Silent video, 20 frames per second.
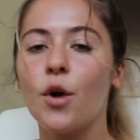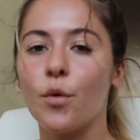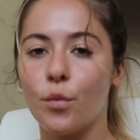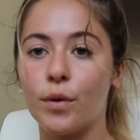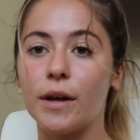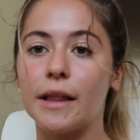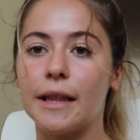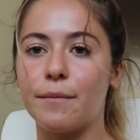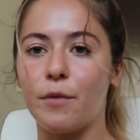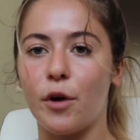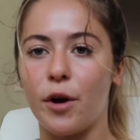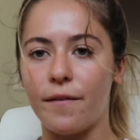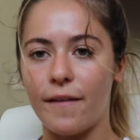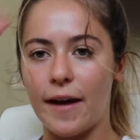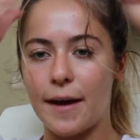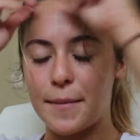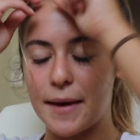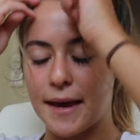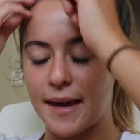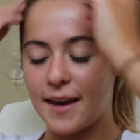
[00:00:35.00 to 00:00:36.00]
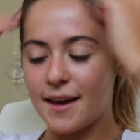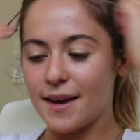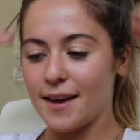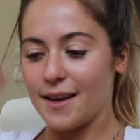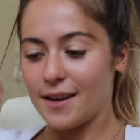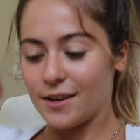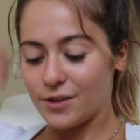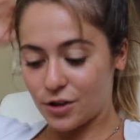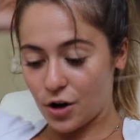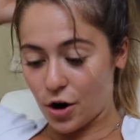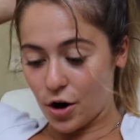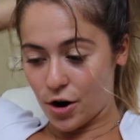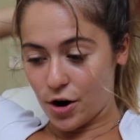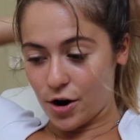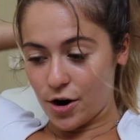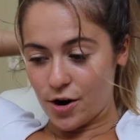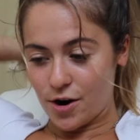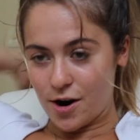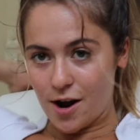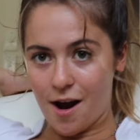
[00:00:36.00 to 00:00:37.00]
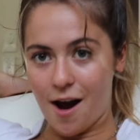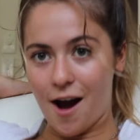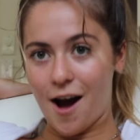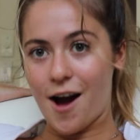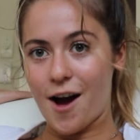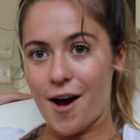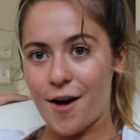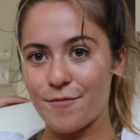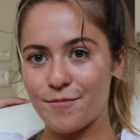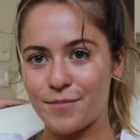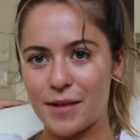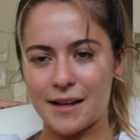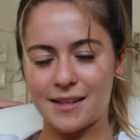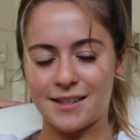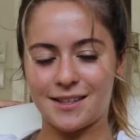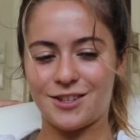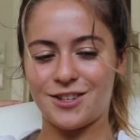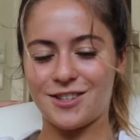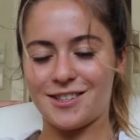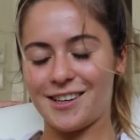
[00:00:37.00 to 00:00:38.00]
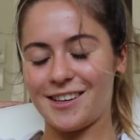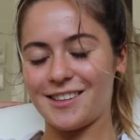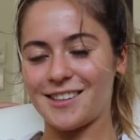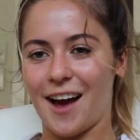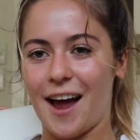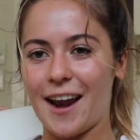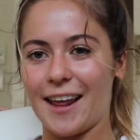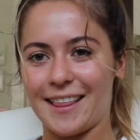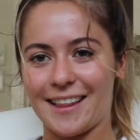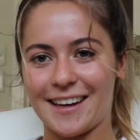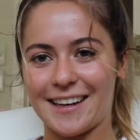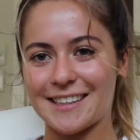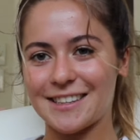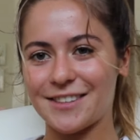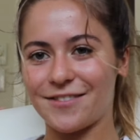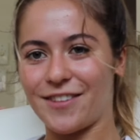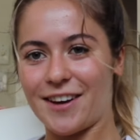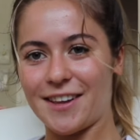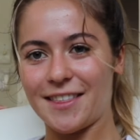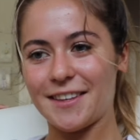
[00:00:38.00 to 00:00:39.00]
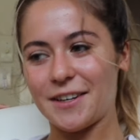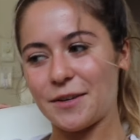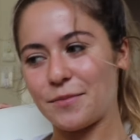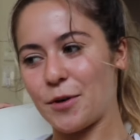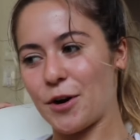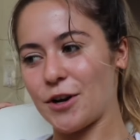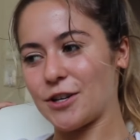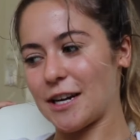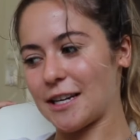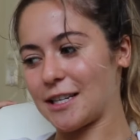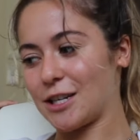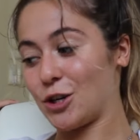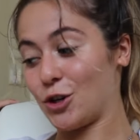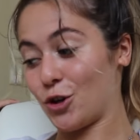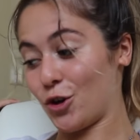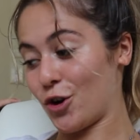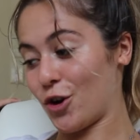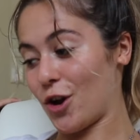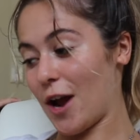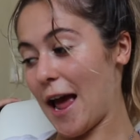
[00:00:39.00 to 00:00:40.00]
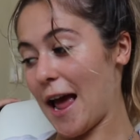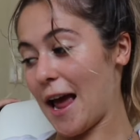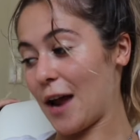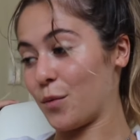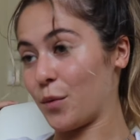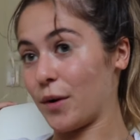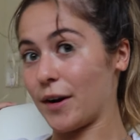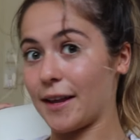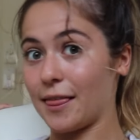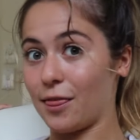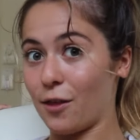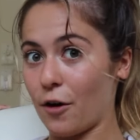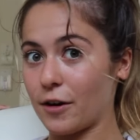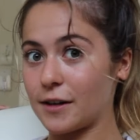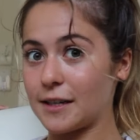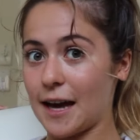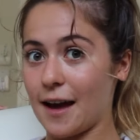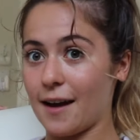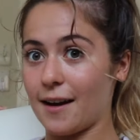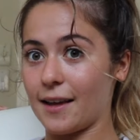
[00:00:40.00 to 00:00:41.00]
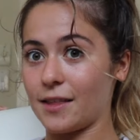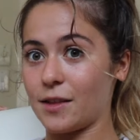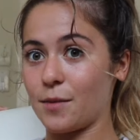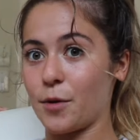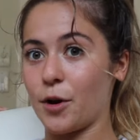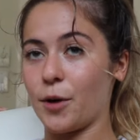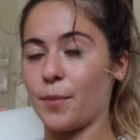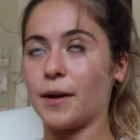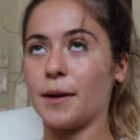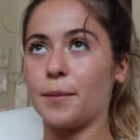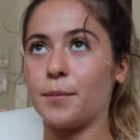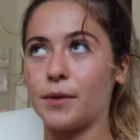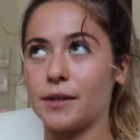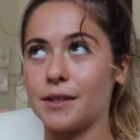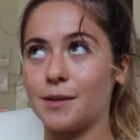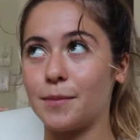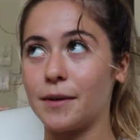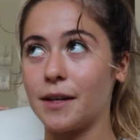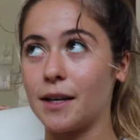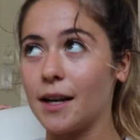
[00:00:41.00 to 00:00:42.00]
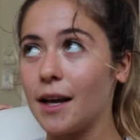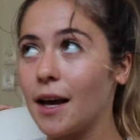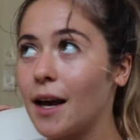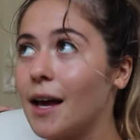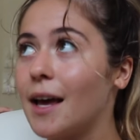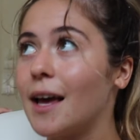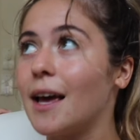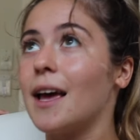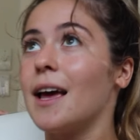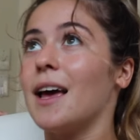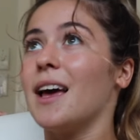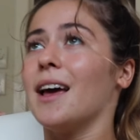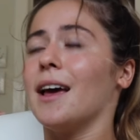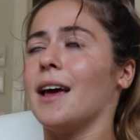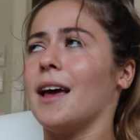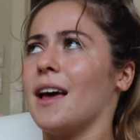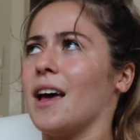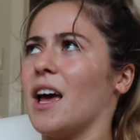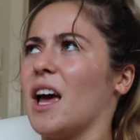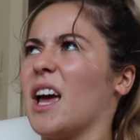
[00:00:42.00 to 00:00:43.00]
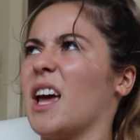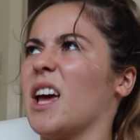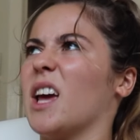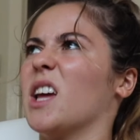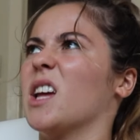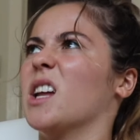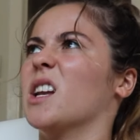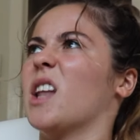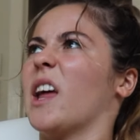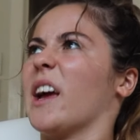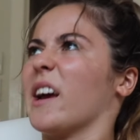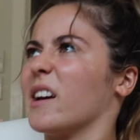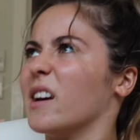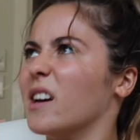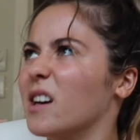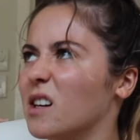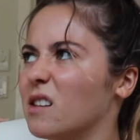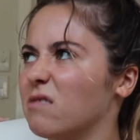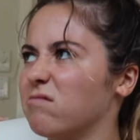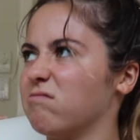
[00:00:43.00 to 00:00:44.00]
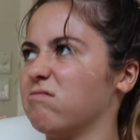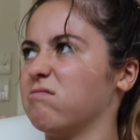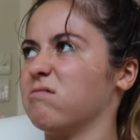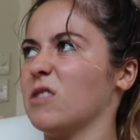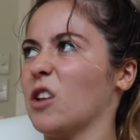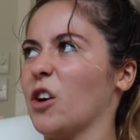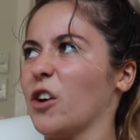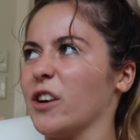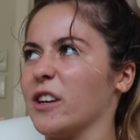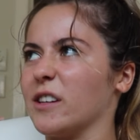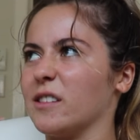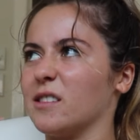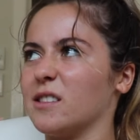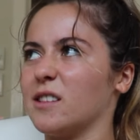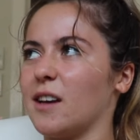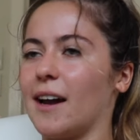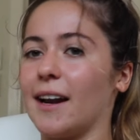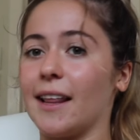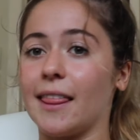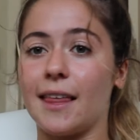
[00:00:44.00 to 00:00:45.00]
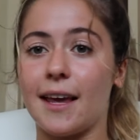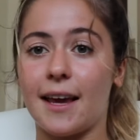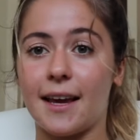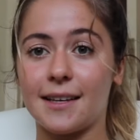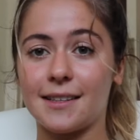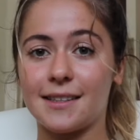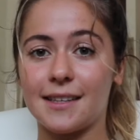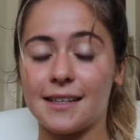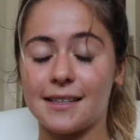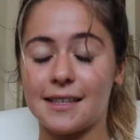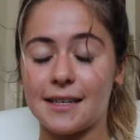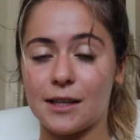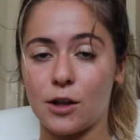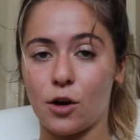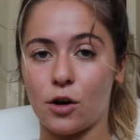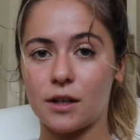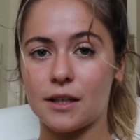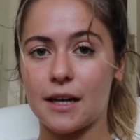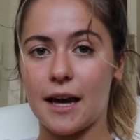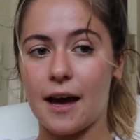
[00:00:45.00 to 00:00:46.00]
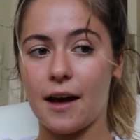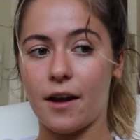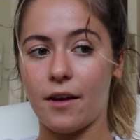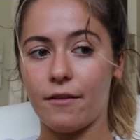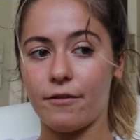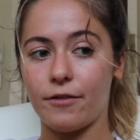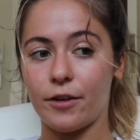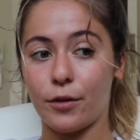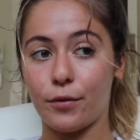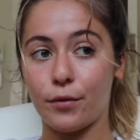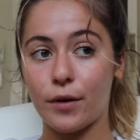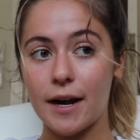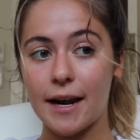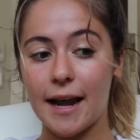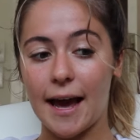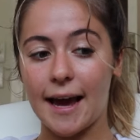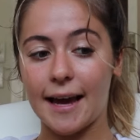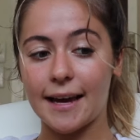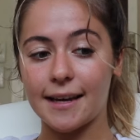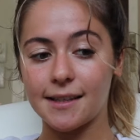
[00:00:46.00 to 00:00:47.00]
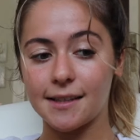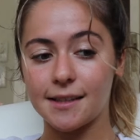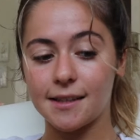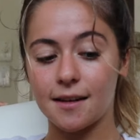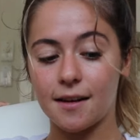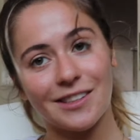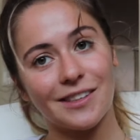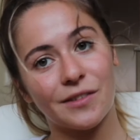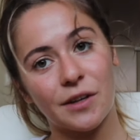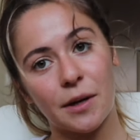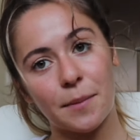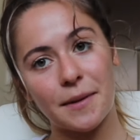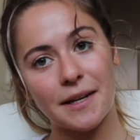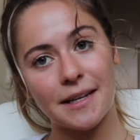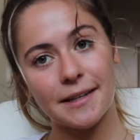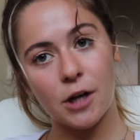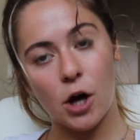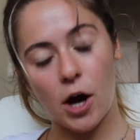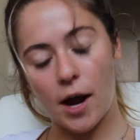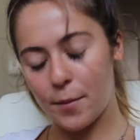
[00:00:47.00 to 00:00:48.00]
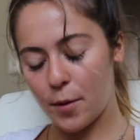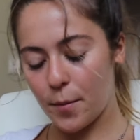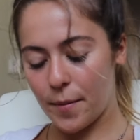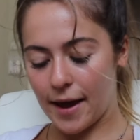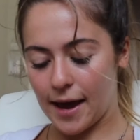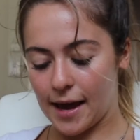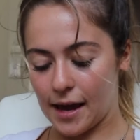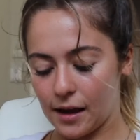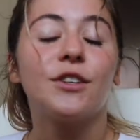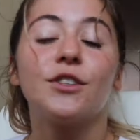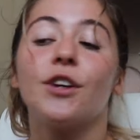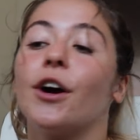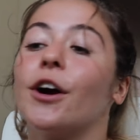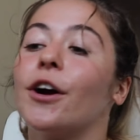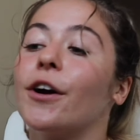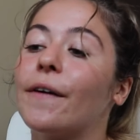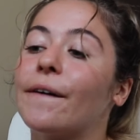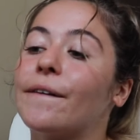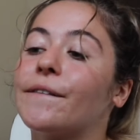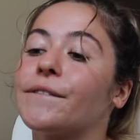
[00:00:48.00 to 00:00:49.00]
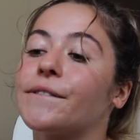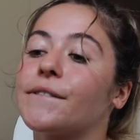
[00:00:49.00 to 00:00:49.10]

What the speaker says: really motivate me. So plus it's just exciting, like it's a fun little project to do, and we're in lockdown at the moment. Brisbane and like Logan side of things is in lockdown for 3 days, so I've got a bit of time on my hands. So